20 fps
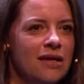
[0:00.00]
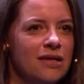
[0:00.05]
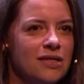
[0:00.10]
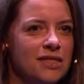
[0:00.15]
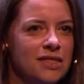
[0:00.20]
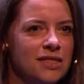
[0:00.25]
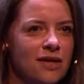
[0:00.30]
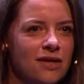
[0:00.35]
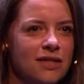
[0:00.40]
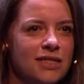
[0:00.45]

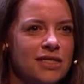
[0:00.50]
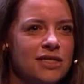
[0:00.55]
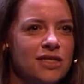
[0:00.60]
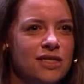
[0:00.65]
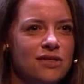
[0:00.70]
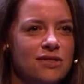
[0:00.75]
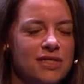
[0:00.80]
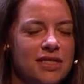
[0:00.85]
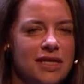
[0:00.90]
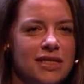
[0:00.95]
Starting to
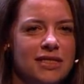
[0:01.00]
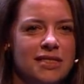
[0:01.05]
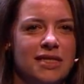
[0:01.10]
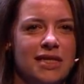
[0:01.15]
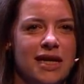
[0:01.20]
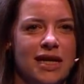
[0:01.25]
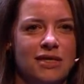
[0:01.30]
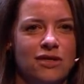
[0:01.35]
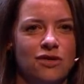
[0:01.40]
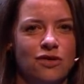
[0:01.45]
use the
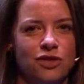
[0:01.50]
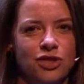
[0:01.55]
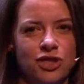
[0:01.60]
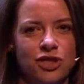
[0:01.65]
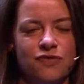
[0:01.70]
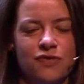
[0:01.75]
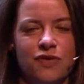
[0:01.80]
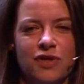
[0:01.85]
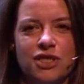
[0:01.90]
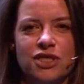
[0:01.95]
internet not
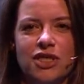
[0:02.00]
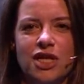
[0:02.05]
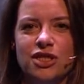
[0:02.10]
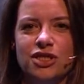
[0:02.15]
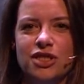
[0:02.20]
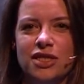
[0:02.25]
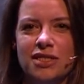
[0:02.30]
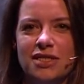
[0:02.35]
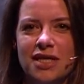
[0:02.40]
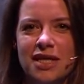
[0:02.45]
just for
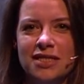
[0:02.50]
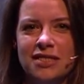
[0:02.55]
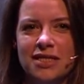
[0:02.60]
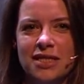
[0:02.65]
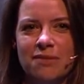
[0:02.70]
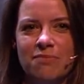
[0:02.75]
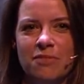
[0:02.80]
exchanging data,